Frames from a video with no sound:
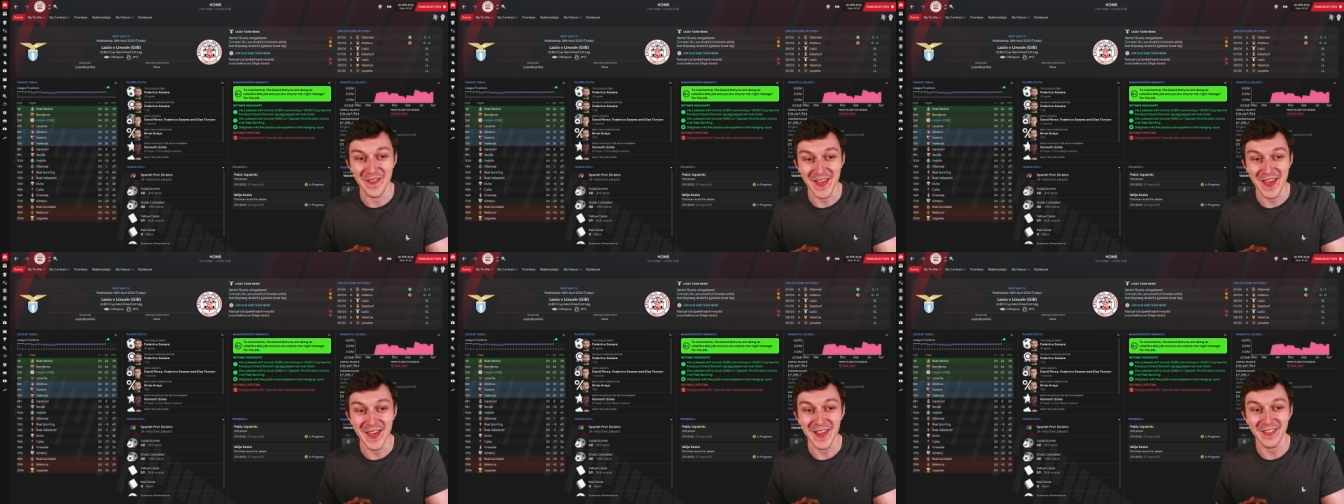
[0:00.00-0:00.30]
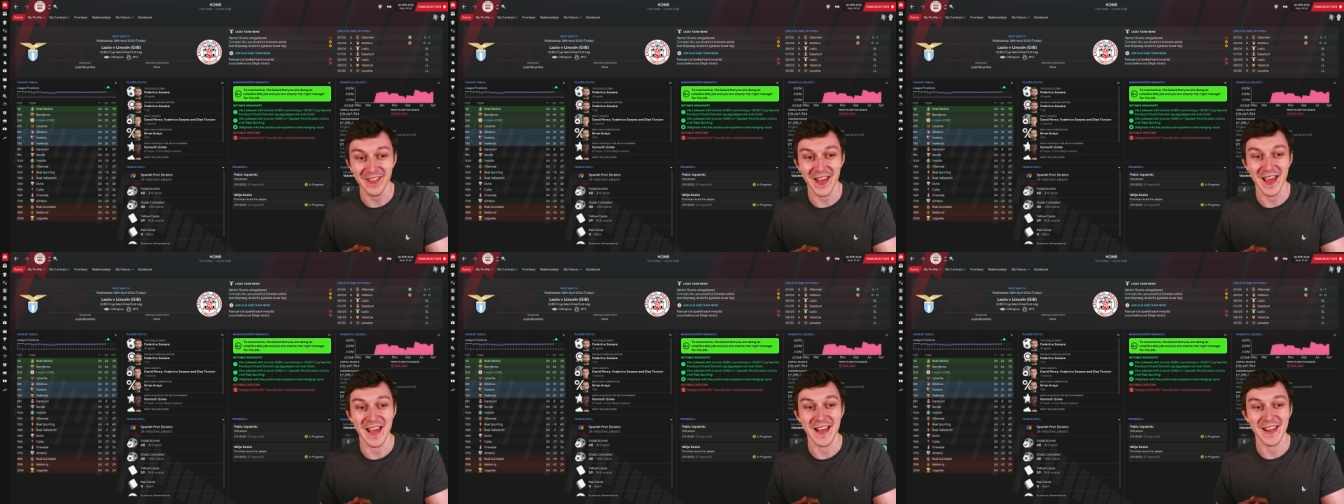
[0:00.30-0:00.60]

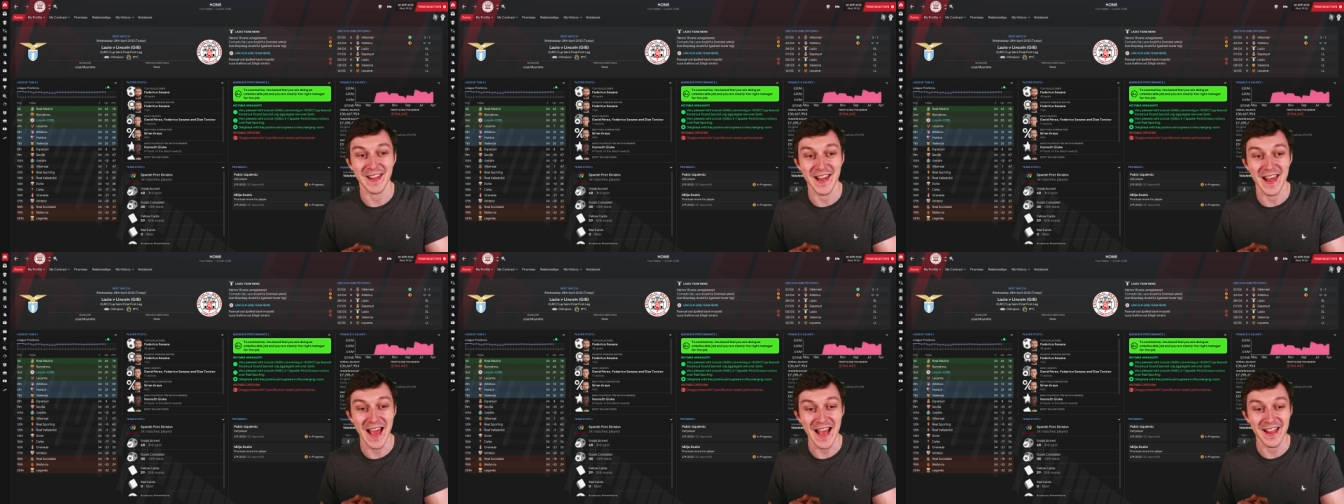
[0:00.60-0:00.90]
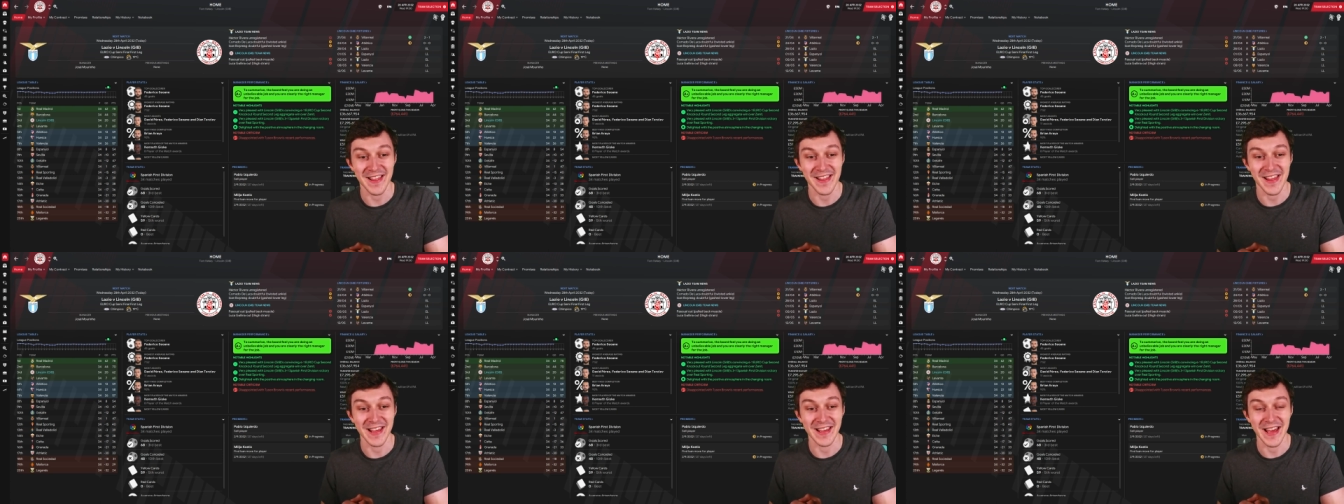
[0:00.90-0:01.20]
this is
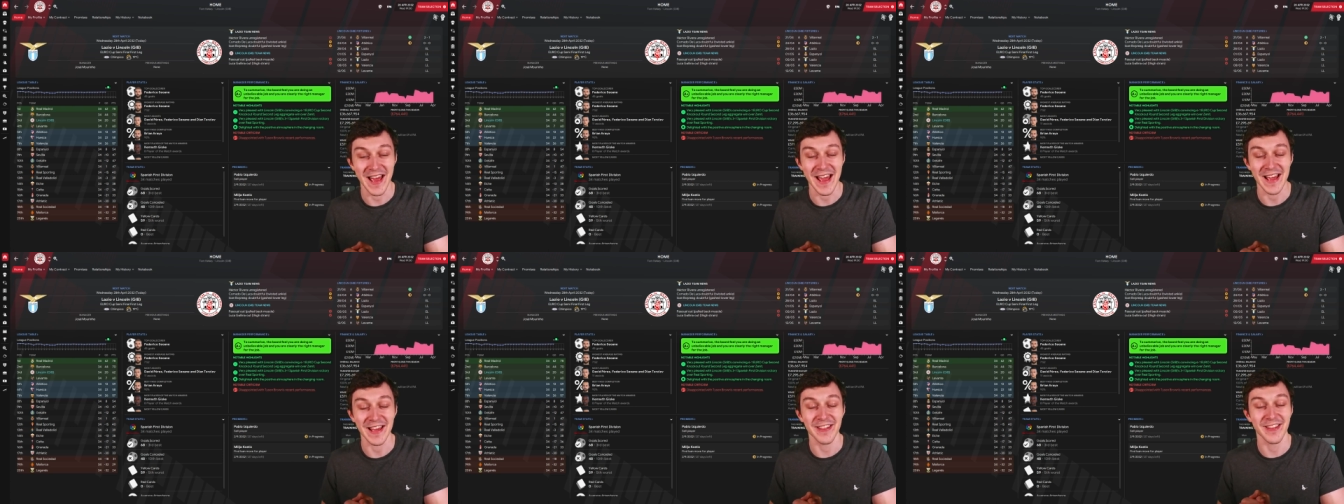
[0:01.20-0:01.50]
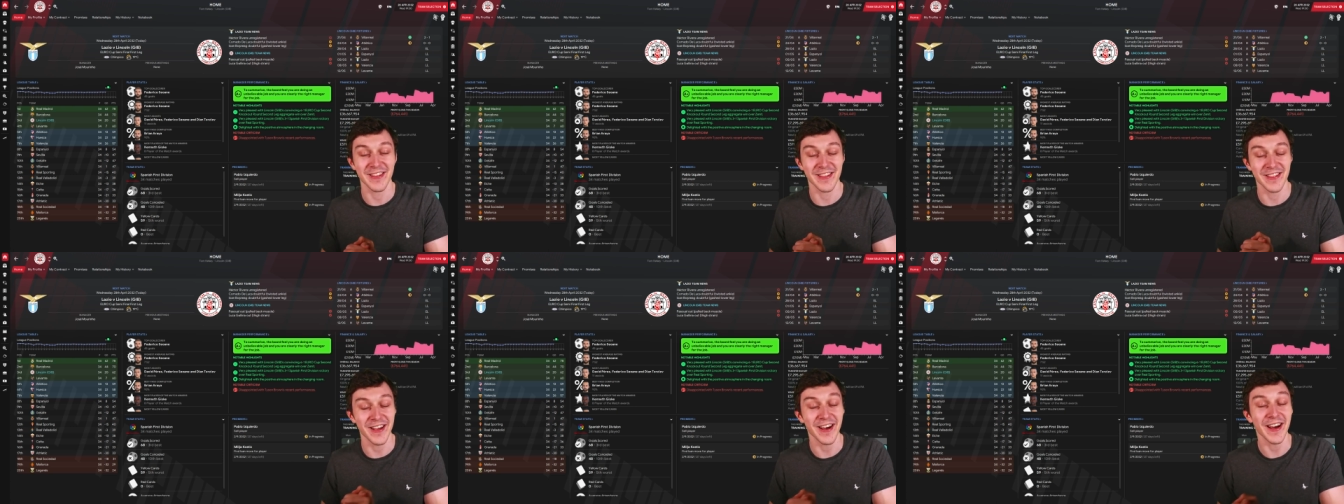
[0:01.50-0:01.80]
getting
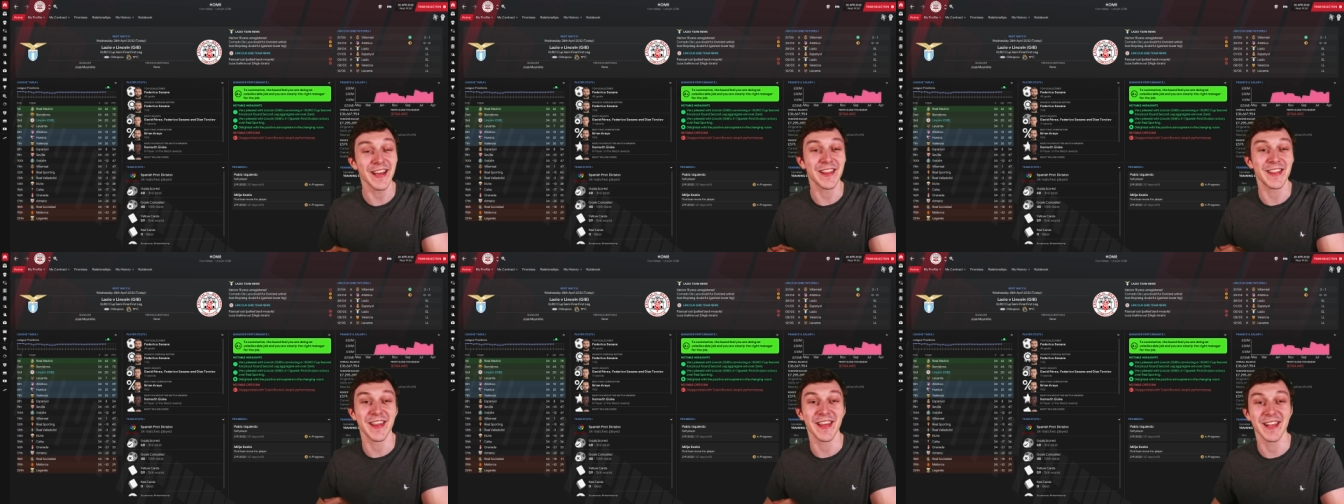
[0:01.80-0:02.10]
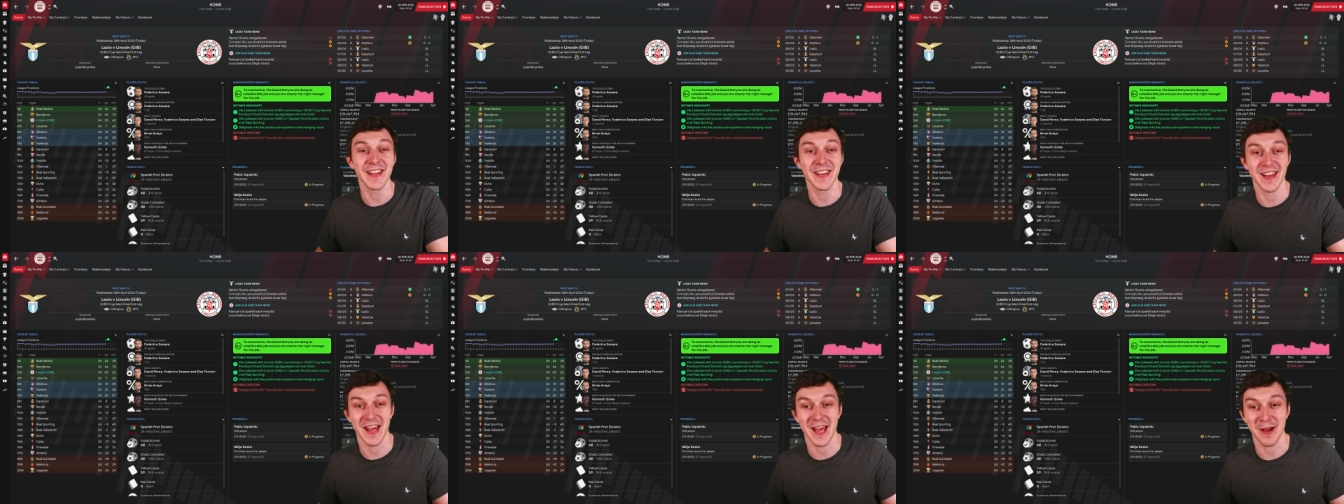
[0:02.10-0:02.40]

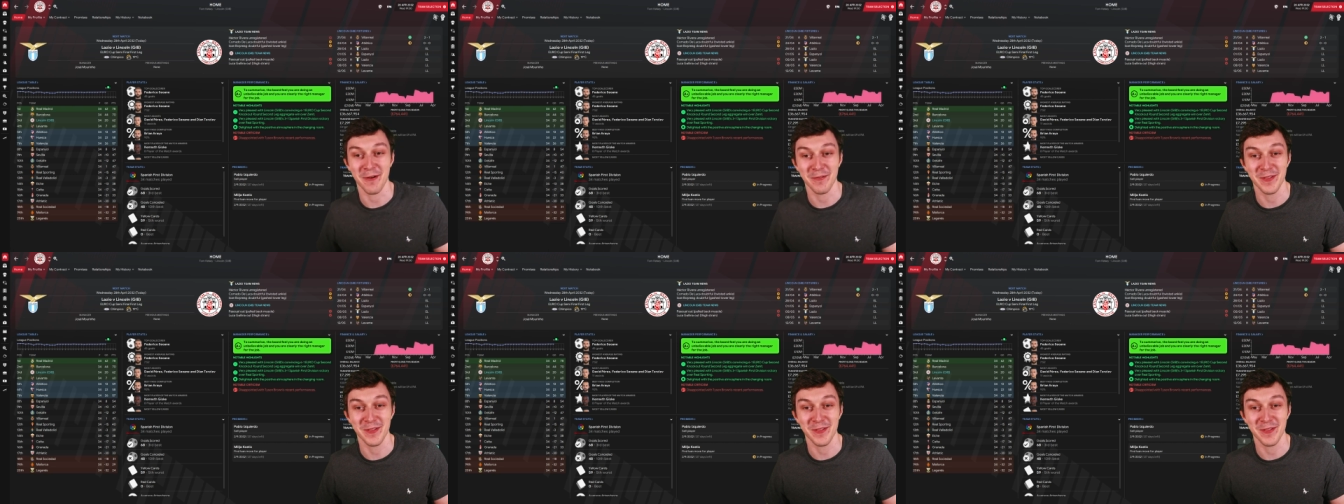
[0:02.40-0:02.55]
exciting now.